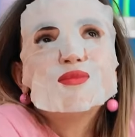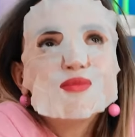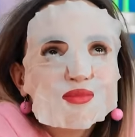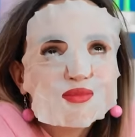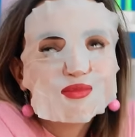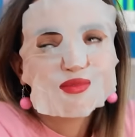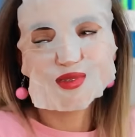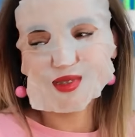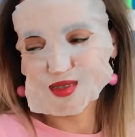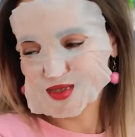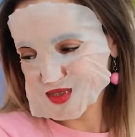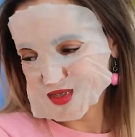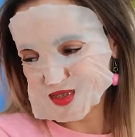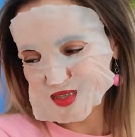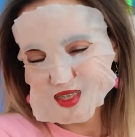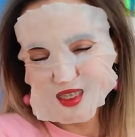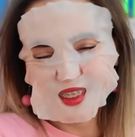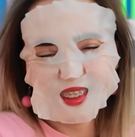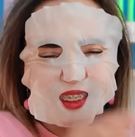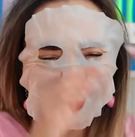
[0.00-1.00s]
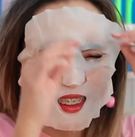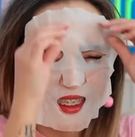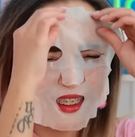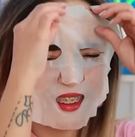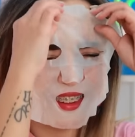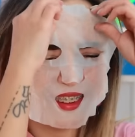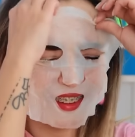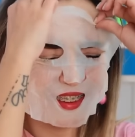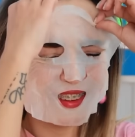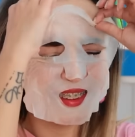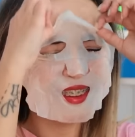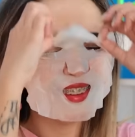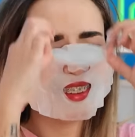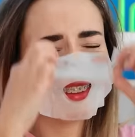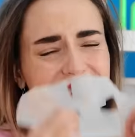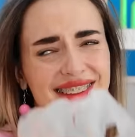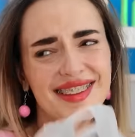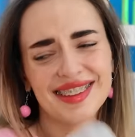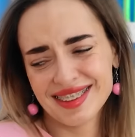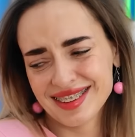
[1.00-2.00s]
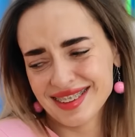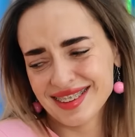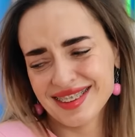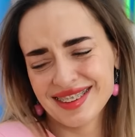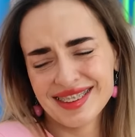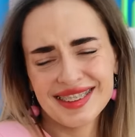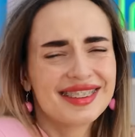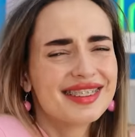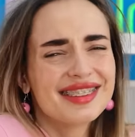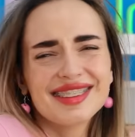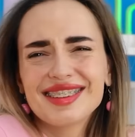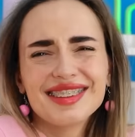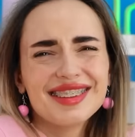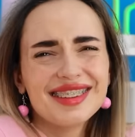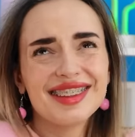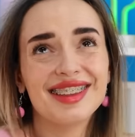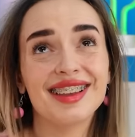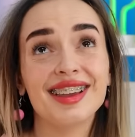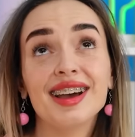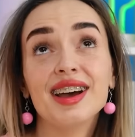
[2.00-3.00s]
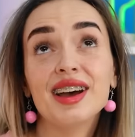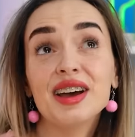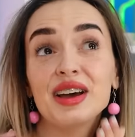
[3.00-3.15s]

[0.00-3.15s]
Oh my gosh! He's so ridiculous!